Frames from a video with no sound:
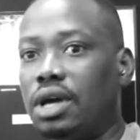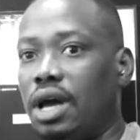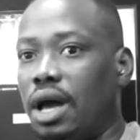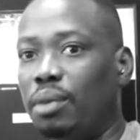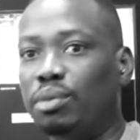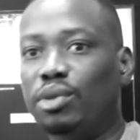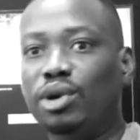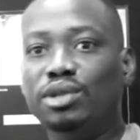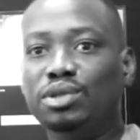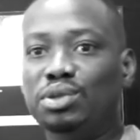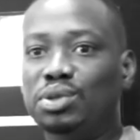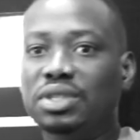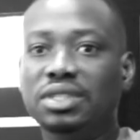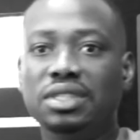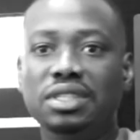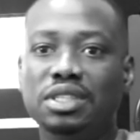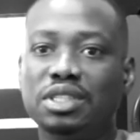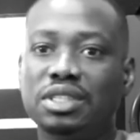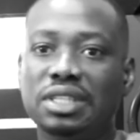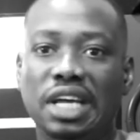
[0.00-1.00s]
I'm not doing
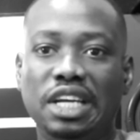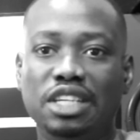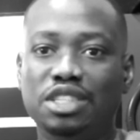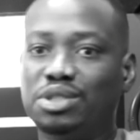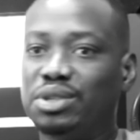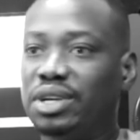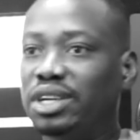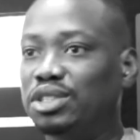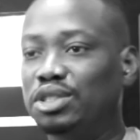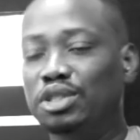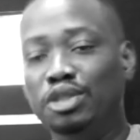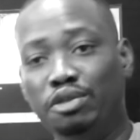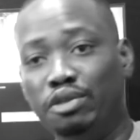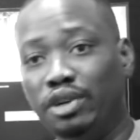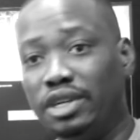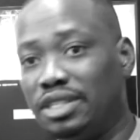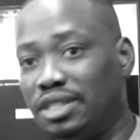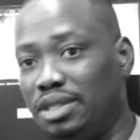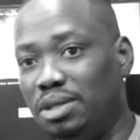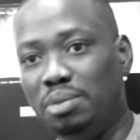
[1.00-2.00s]
this Nigerian
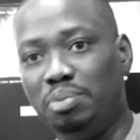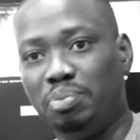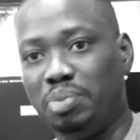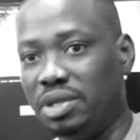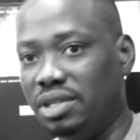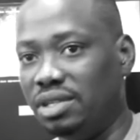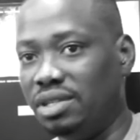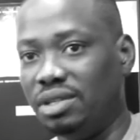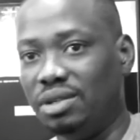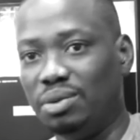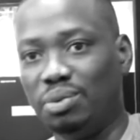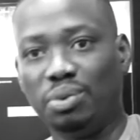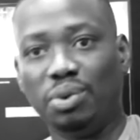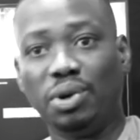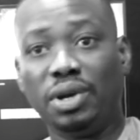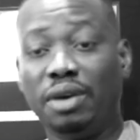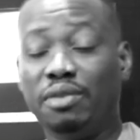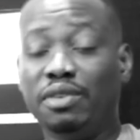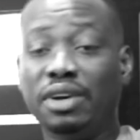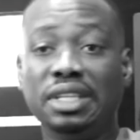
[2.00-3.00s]
University P,
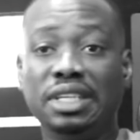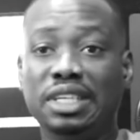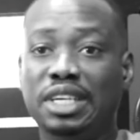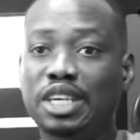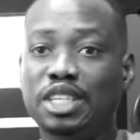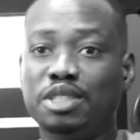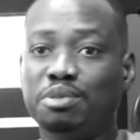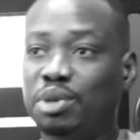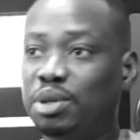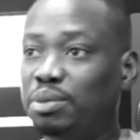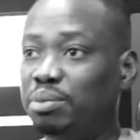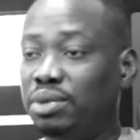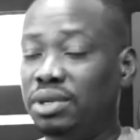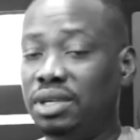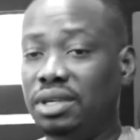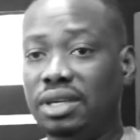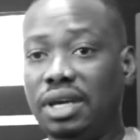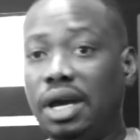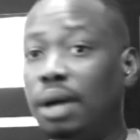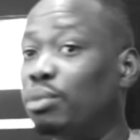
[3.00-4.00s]
whatever the case may
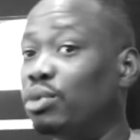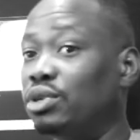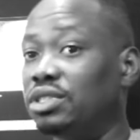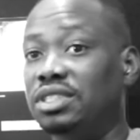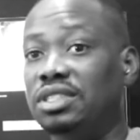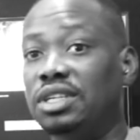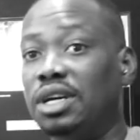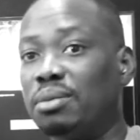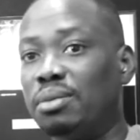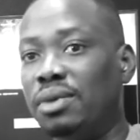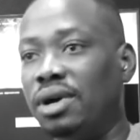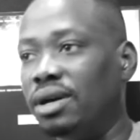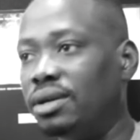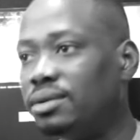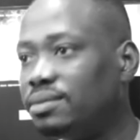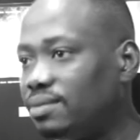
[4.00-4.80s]
be. I'm going to Japa.